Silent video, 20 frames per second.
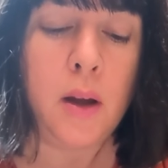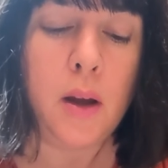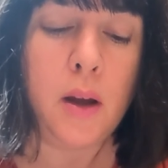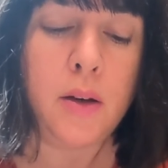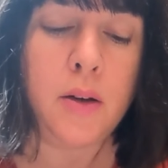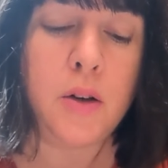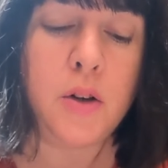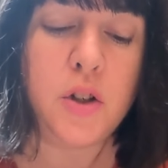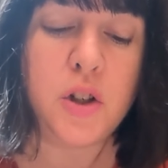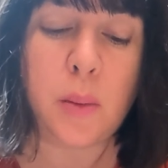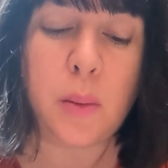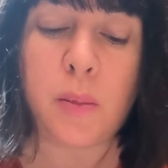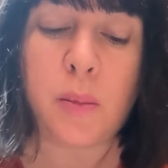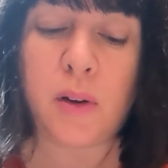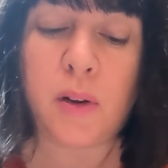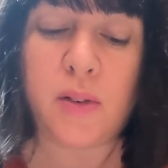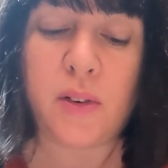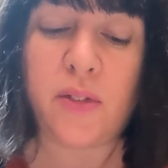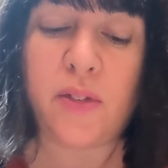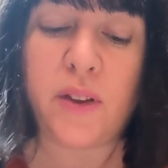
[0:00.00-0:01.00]
Anushka
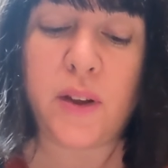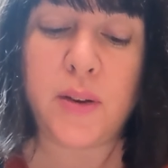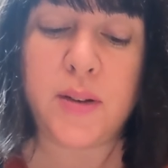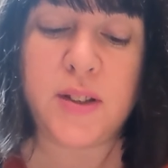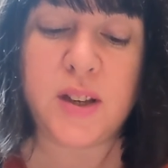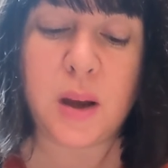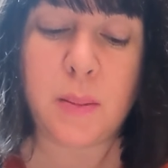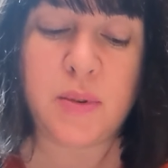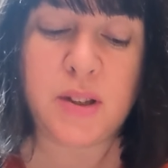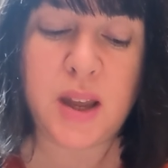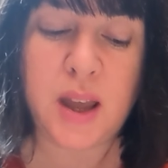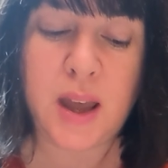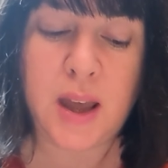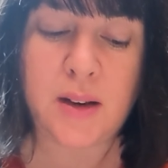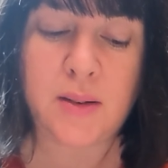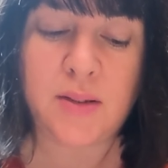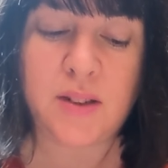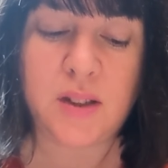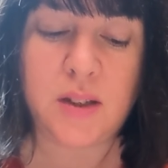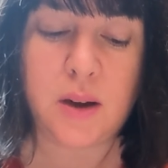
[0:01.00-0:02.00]
moved a few steps
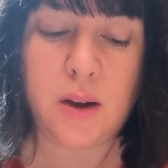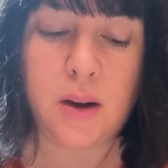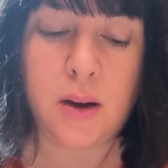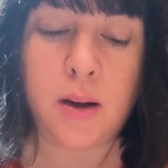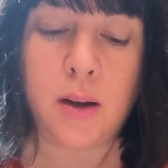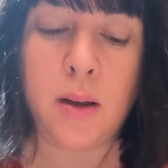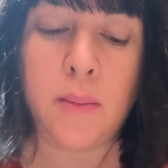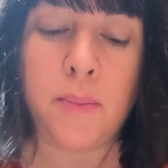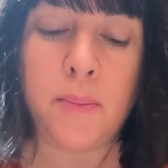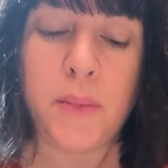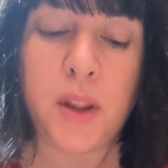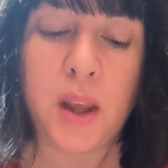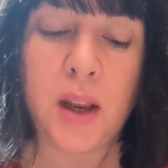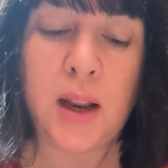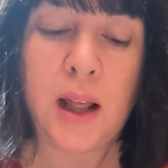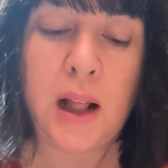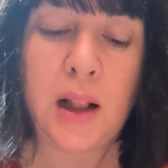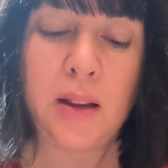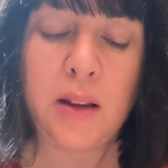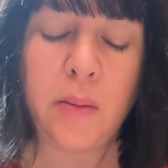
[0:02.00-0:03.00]
ahead of Star
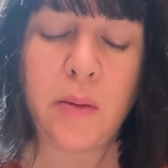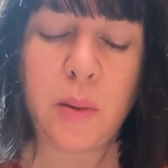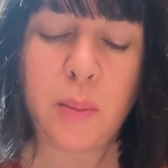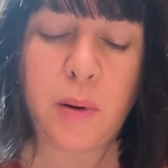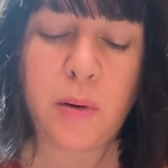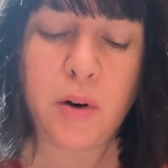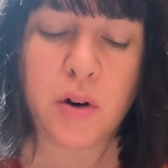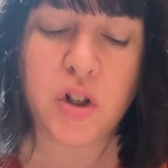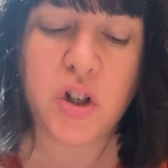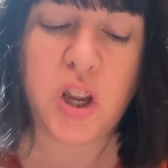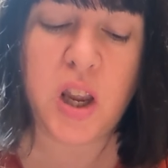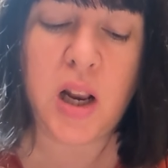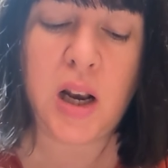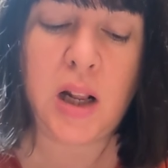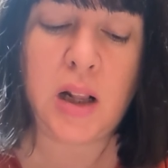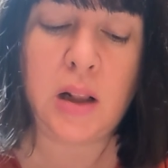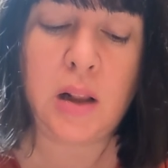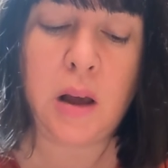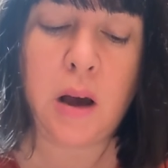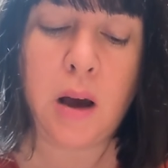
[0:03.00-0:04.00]
and held up the piroshki a
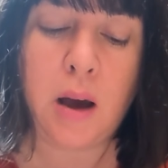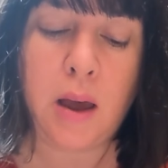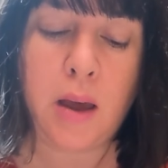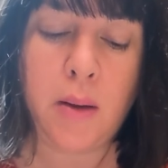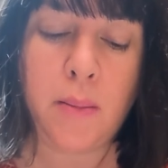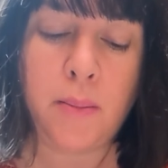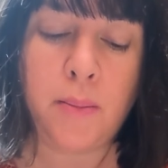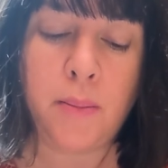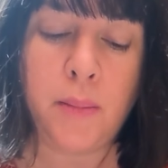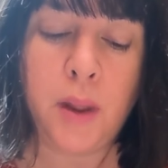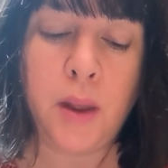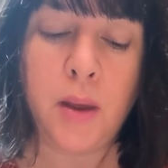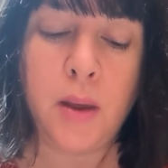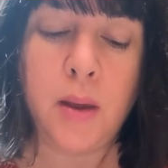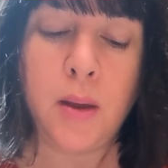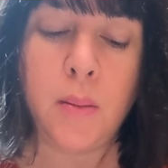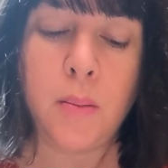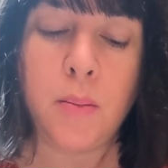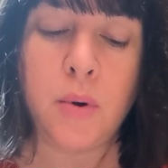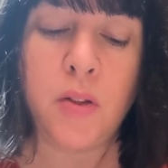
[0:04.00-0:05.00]
little higher.
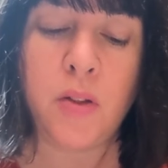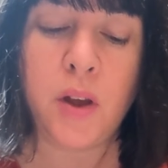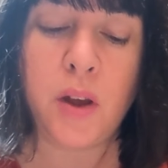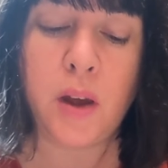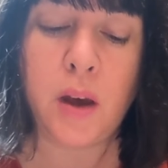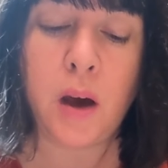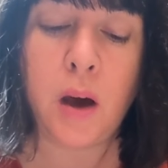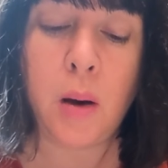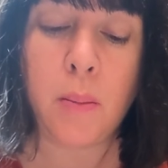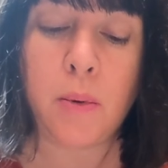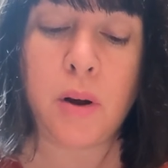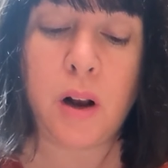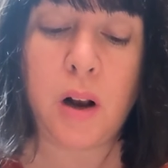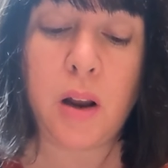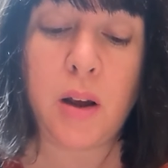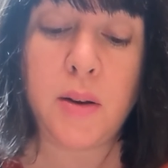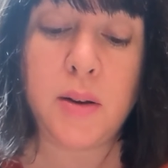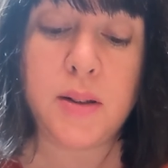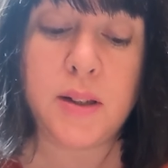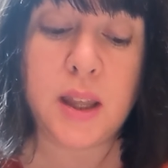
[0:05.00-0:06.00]
But the cub
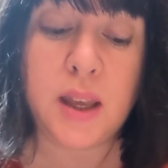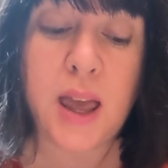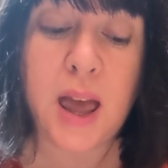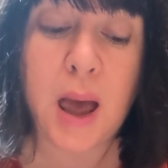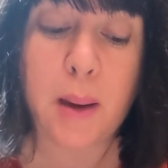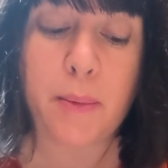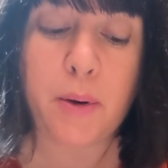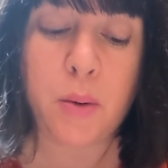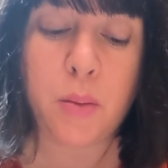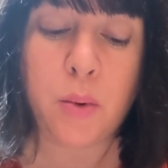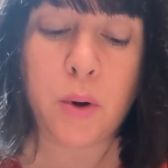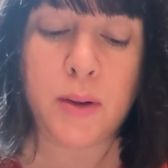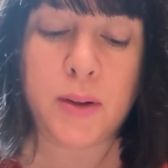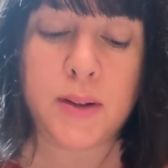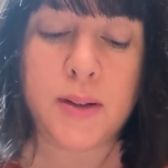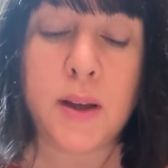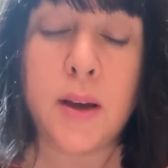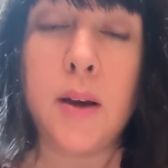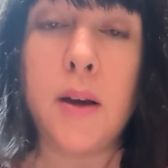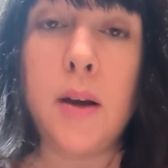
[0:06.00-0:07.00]
closed the gap at
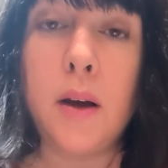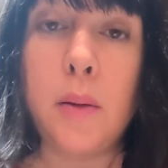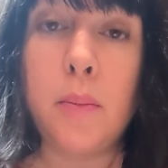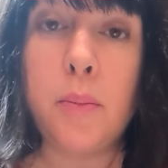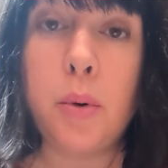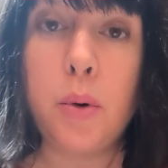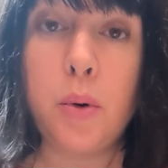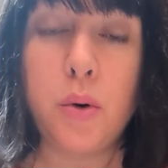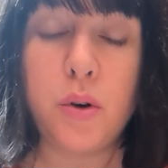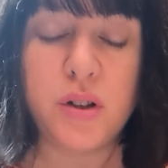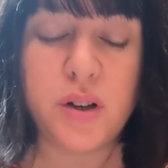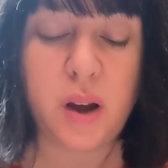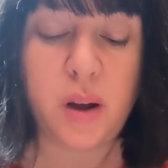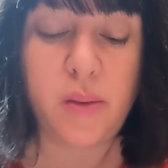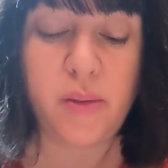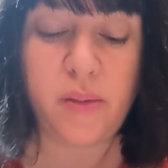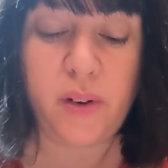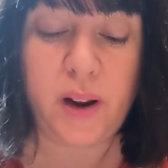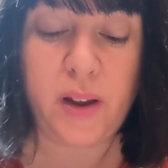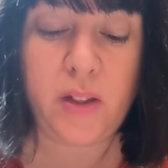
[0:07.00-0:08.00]
once and pawed
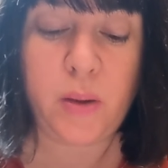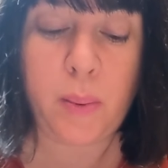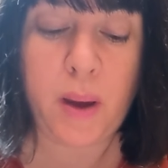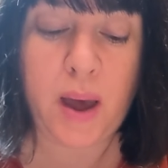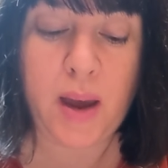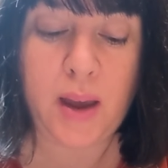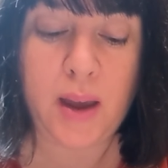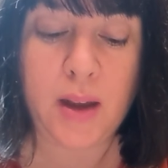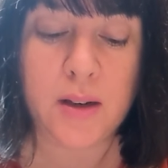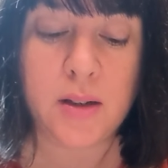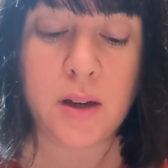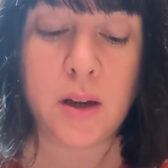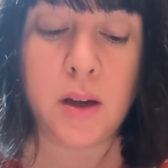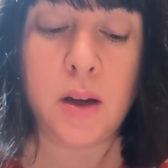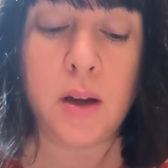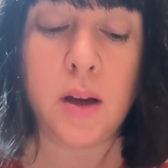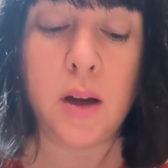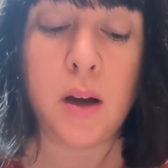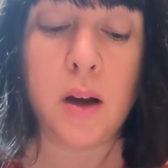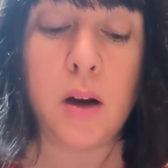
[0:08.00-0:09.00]
hopefully at the packet,
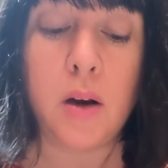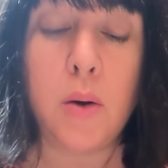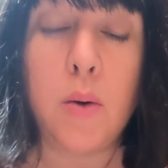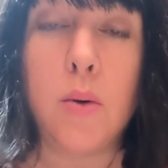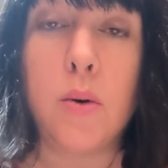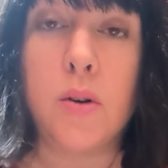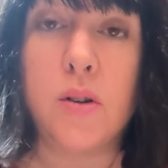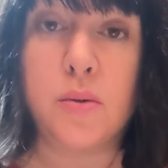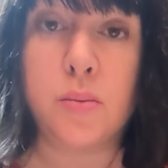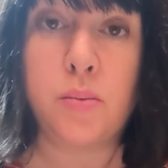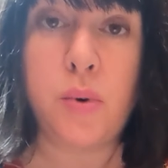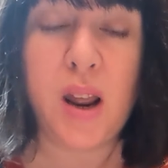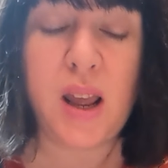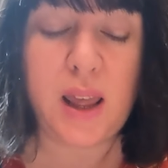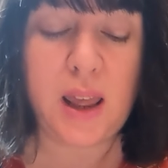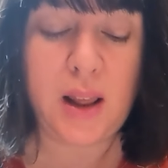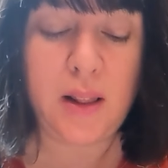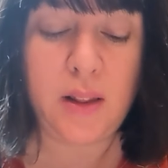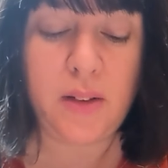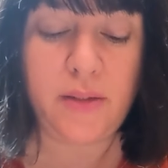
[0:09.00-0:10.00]
her claws
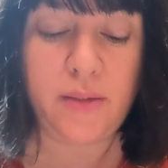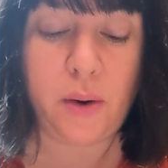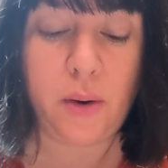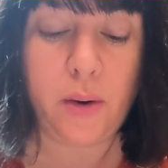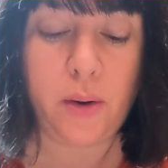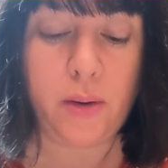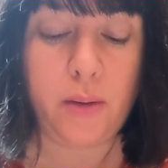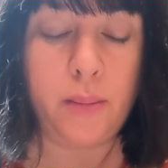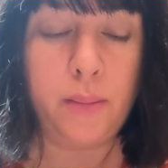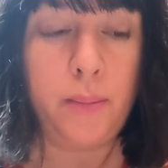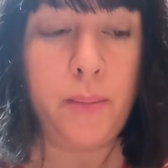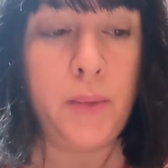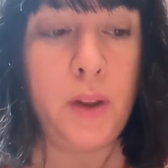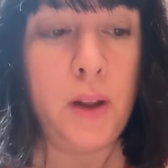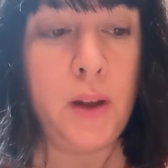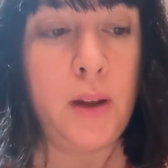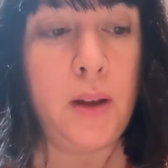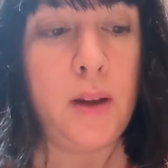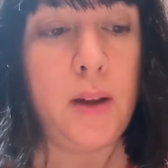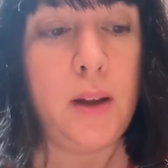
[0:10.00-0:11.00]
raking the foil.
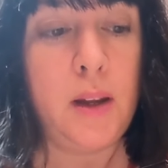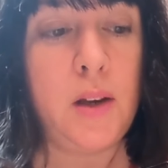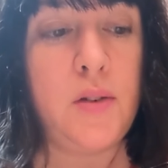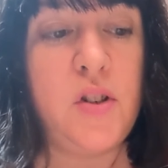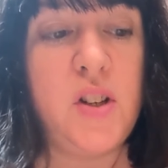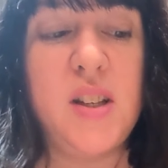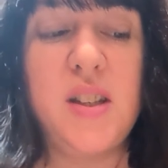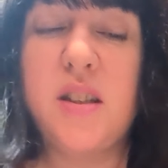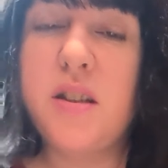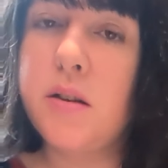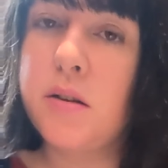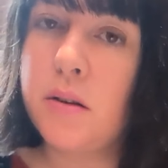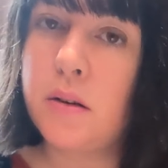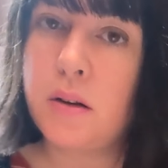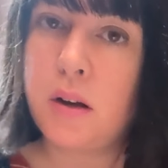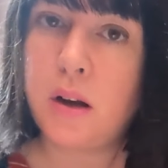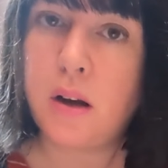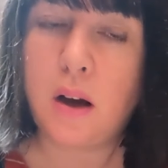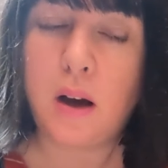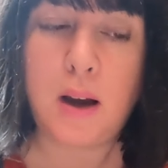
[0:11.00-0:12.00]
If she stood
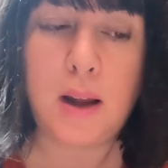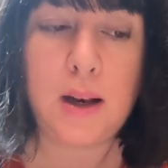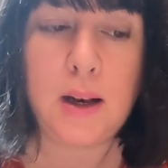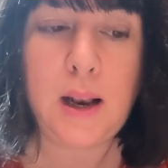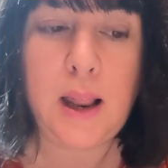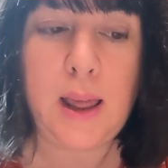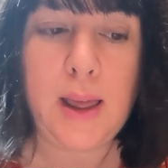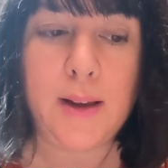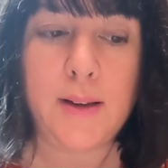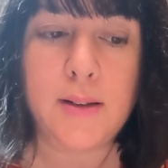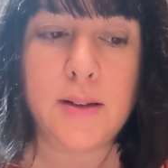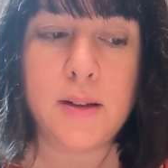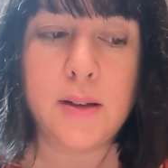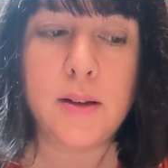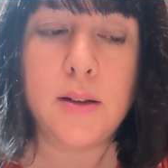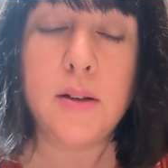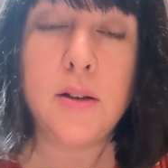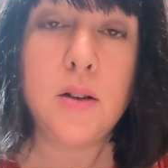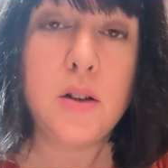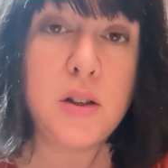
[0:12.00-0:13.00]
on her hind legs,
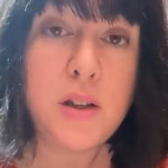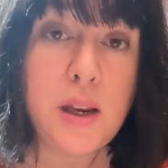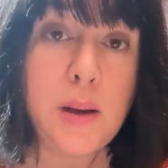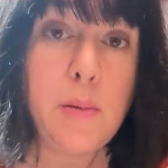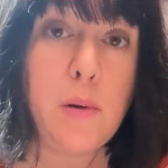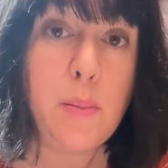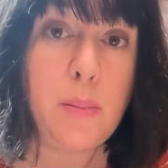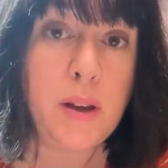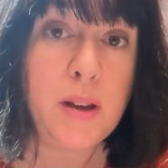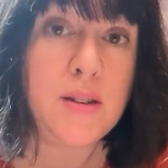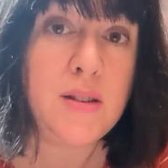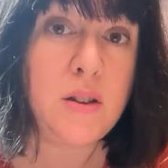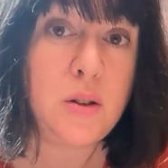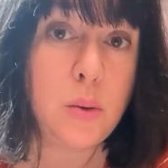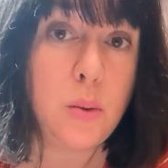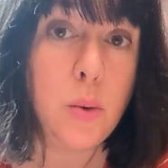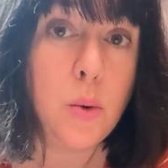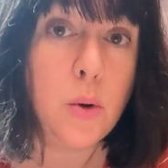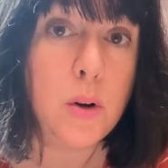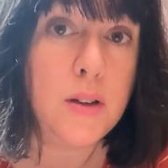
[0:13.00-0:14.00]
she would be as
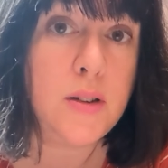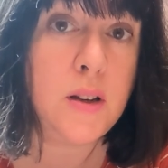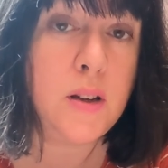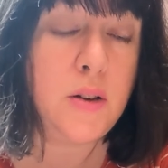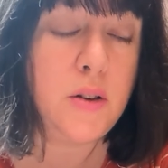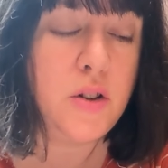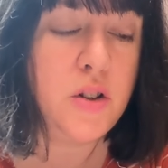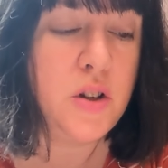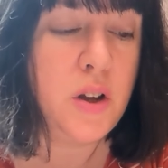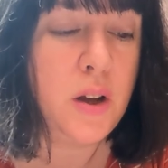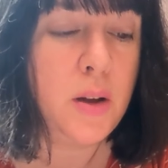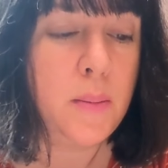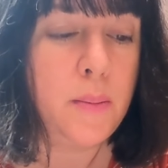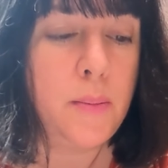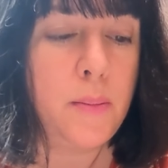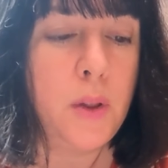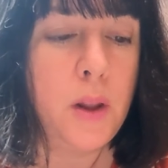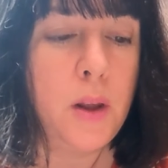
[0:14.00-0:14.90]
tall as Anushka.